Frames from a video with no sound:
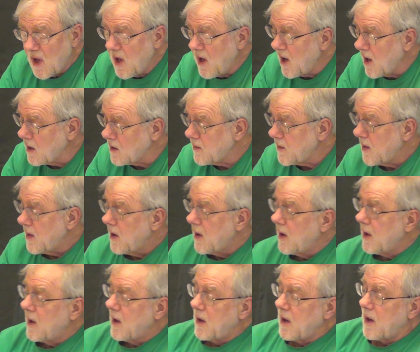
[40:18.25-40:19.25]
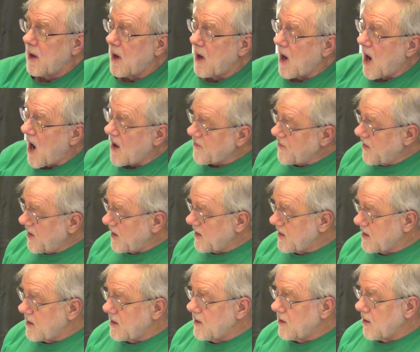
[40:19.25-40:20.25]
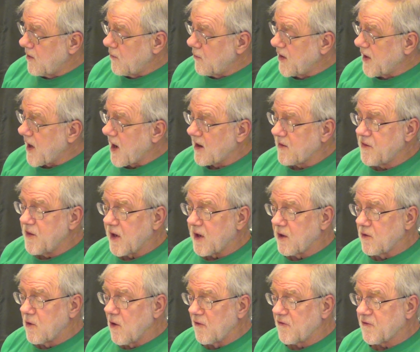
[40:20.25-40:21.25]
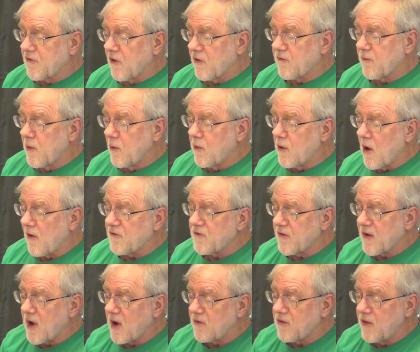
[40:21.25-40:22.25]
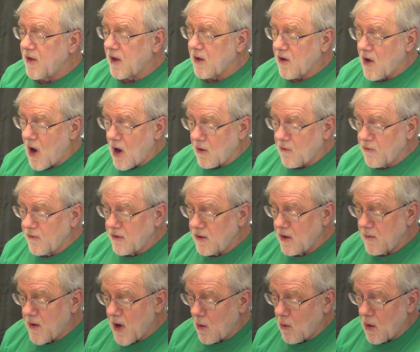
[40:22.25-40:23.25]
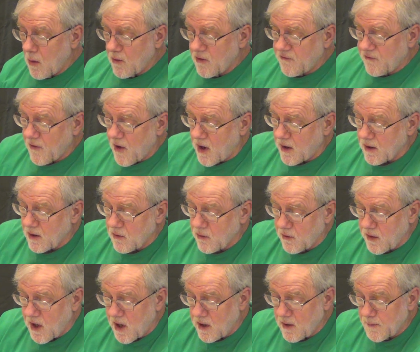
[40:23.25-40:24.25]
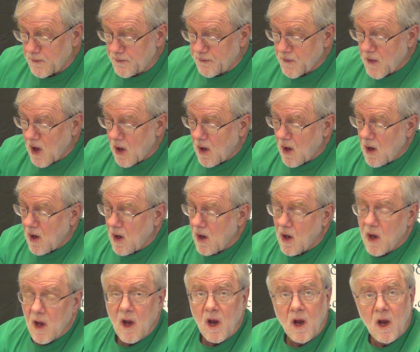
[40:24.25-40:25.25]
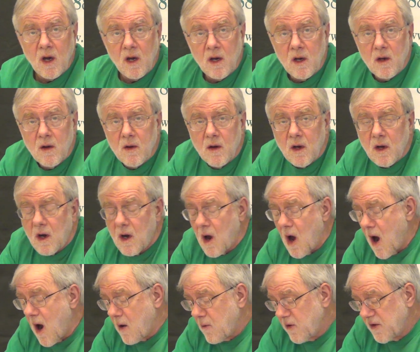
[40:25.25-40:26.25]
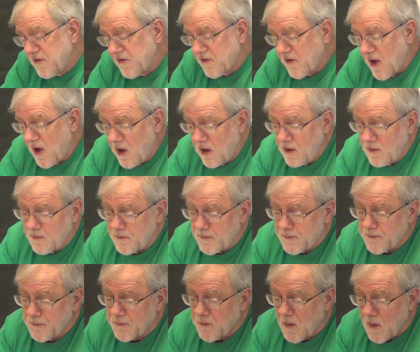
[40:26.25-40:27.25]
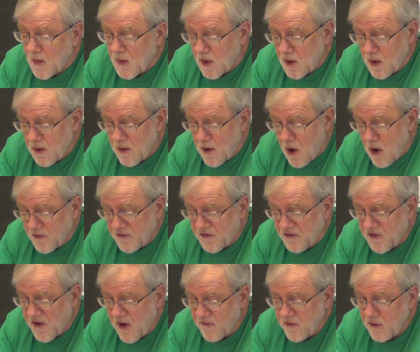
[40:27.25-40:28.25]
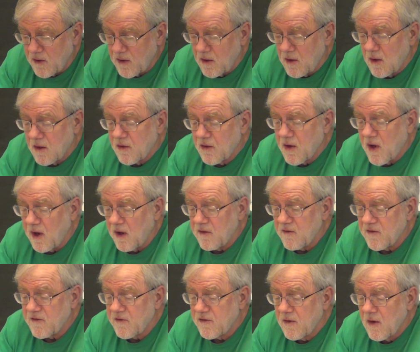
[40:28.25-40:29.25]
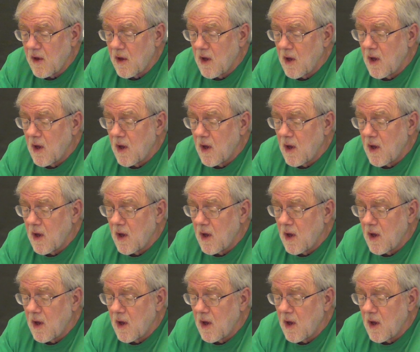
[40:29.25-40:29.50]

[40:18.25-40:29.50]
And I think, we got to think in those terms, but we also got to think concretely about what we're trying to create. And I would say there are 7 things